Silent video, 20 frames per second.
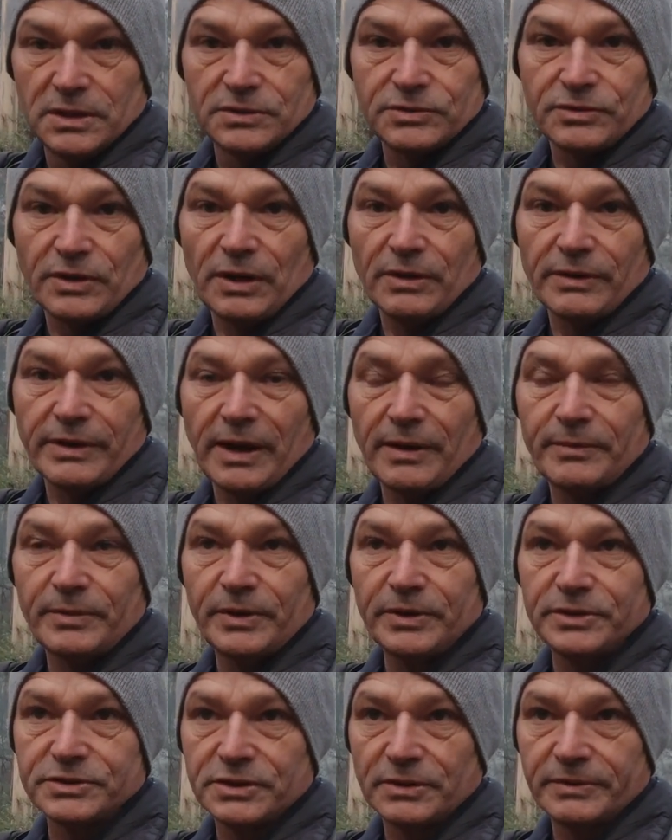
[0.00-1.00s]
trail
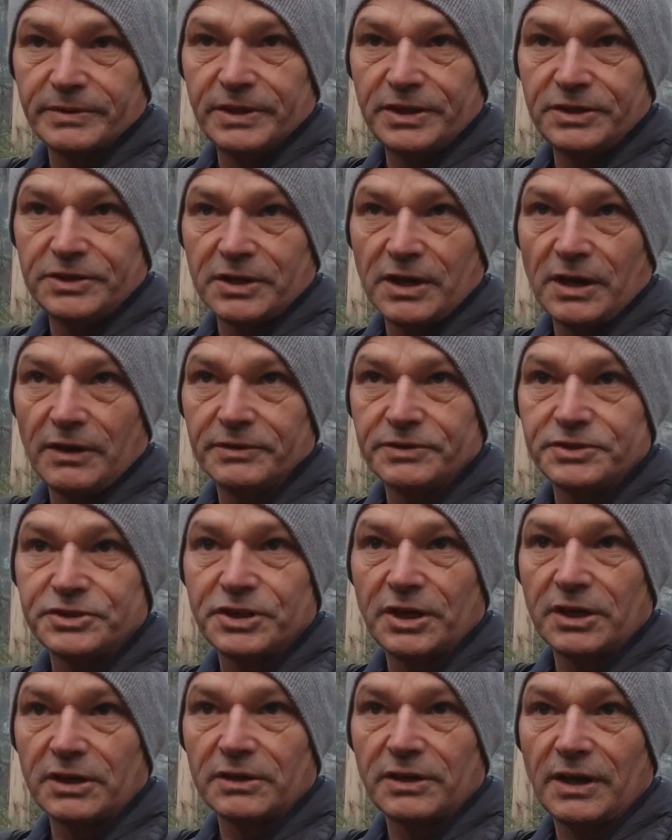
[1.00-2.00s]
camera in, so we need to go and
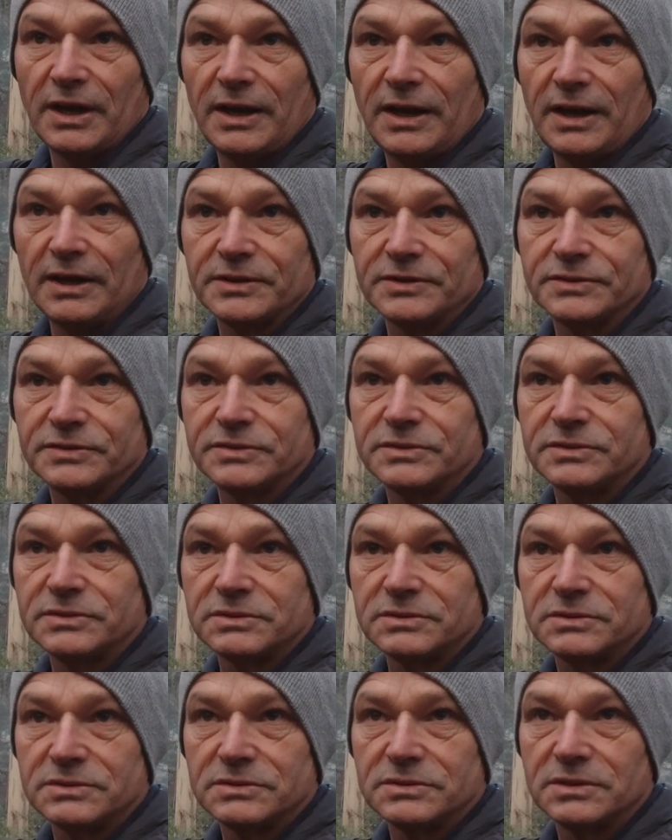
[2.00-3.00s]
check that out and
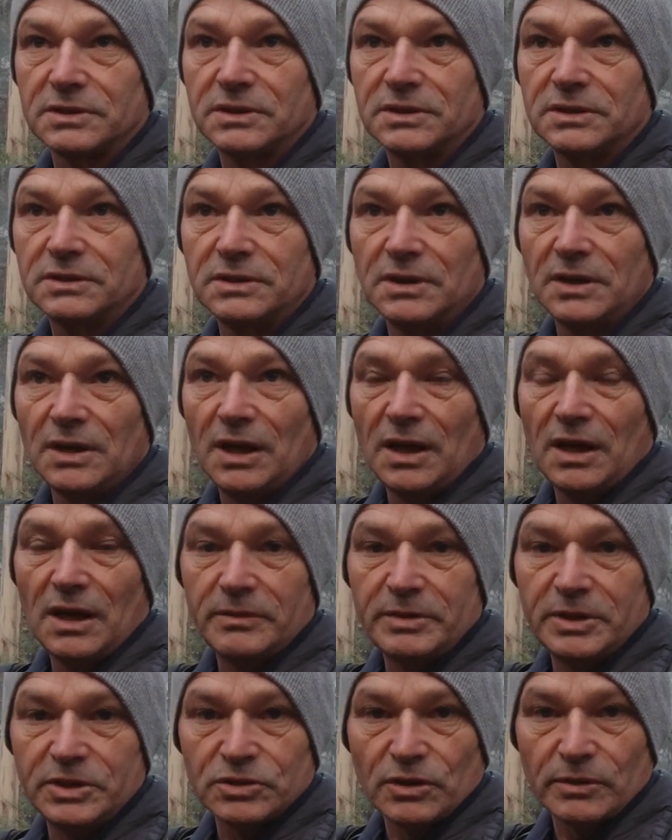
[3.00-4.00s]
see
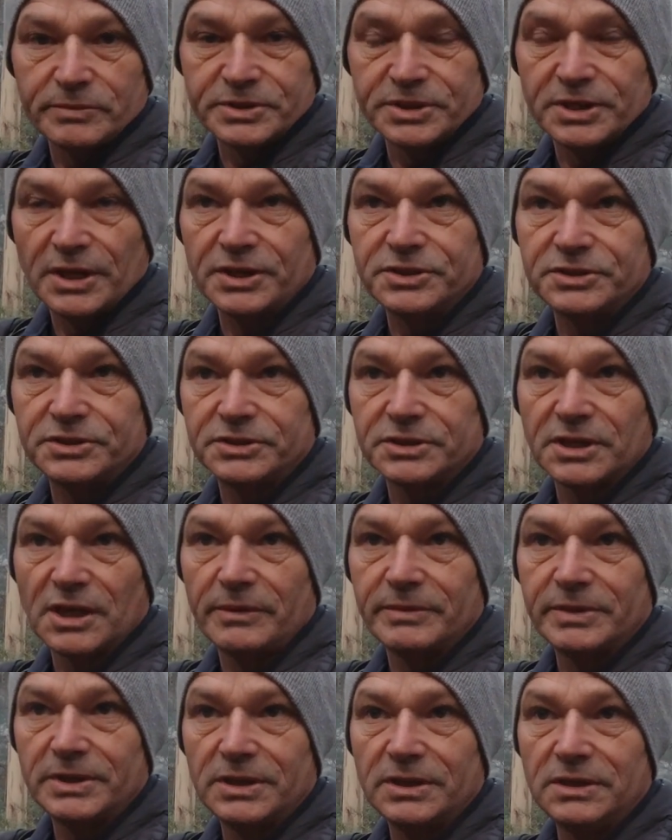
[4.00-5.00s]
how many times a day she's
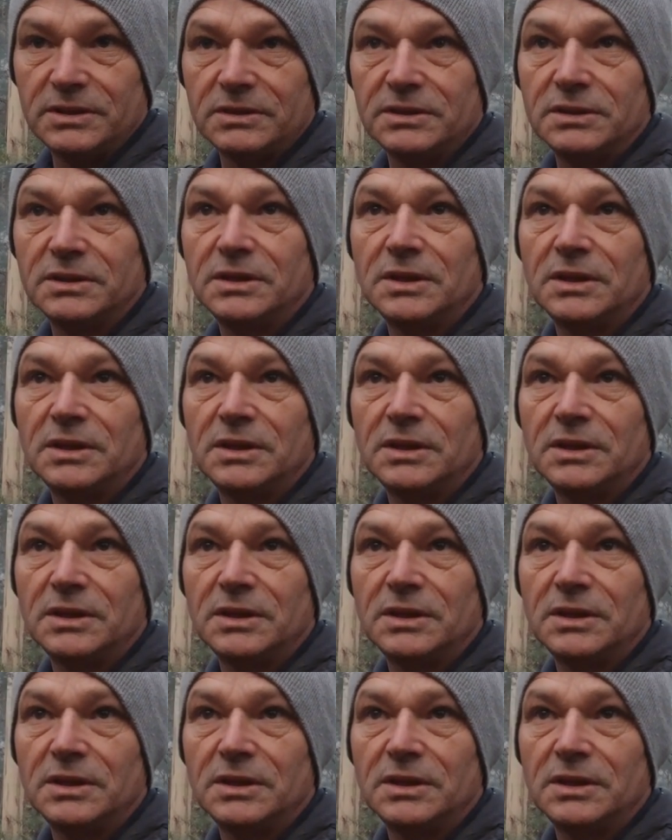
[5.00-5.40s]
coming in,